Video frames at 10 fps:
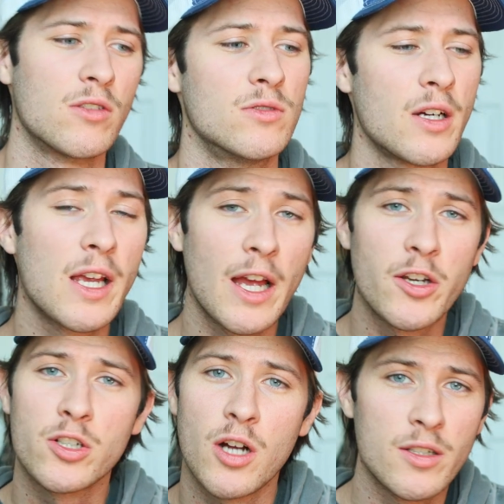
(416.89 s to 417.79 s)
looking at
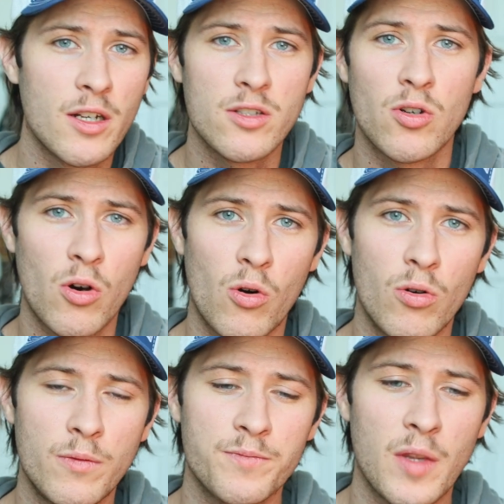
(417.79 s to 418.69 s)
your content as a
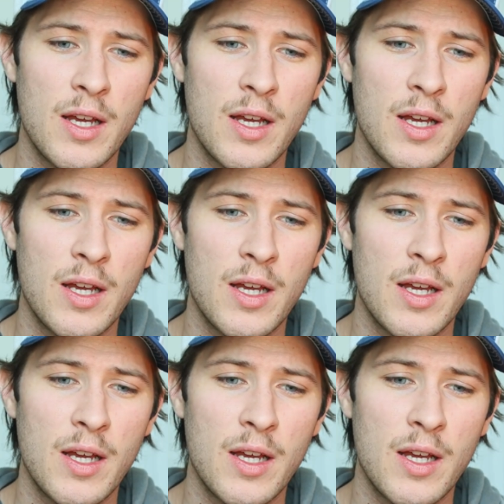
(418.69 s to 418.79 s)
whole